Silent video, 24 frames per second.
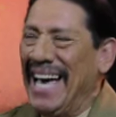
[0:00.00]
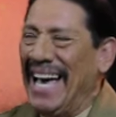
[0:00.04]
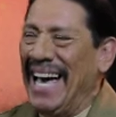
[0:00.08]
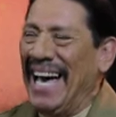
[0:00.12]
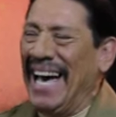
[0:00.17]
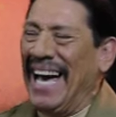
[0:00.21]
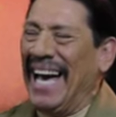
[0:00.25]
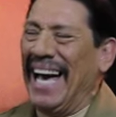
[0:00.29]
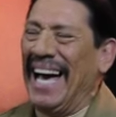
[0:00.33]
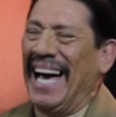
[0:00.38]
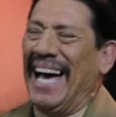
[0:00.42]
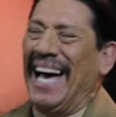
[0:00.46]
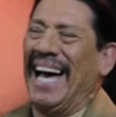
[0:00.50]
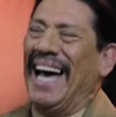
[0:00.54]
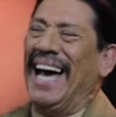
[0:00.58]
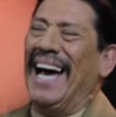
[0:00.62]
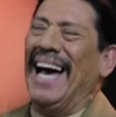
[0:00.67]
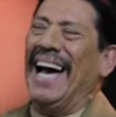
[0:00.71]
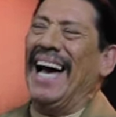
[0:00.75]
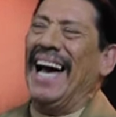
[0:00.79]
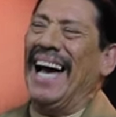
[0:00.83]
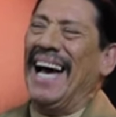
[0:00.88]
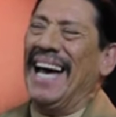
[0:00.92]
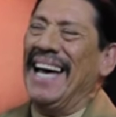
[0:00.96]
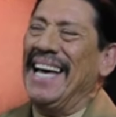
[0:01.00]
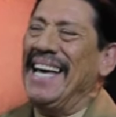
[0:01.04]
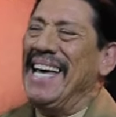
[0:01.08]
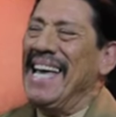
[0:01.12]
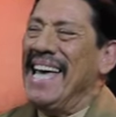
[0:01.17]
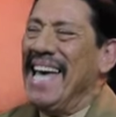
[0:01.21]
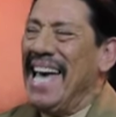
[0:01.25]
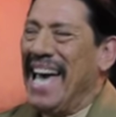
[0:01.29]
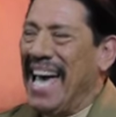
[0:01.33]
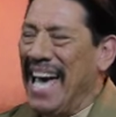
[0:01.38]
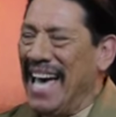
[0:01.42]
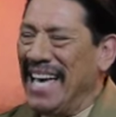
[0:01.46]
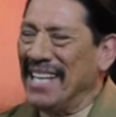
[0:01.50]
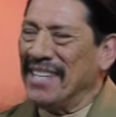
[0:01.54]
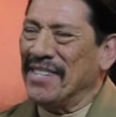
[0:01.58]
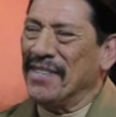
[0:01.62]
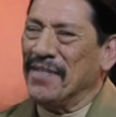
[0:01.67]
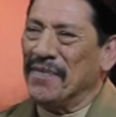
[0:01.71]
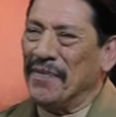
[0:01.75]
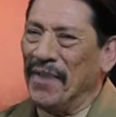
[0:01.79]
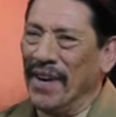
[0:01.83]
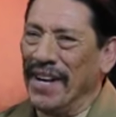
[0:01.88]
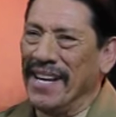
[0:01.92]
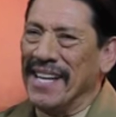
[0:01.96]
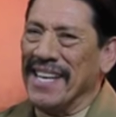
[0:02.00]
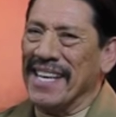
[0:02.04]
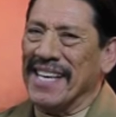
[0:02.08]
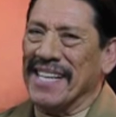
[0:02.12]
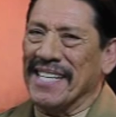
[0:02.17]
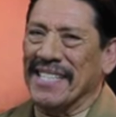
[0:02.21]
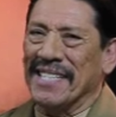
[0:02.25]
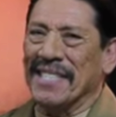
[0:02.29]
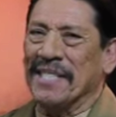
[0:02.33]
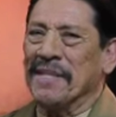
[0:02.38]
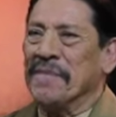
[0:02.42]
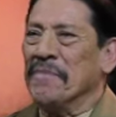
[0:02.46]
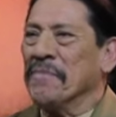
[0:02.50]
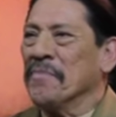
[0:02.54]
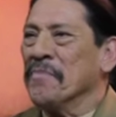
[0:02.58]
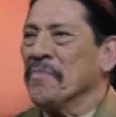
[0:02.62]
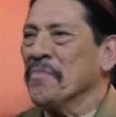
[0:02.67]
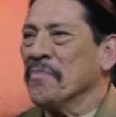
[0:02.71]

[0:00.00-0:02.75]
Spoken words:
It's funny because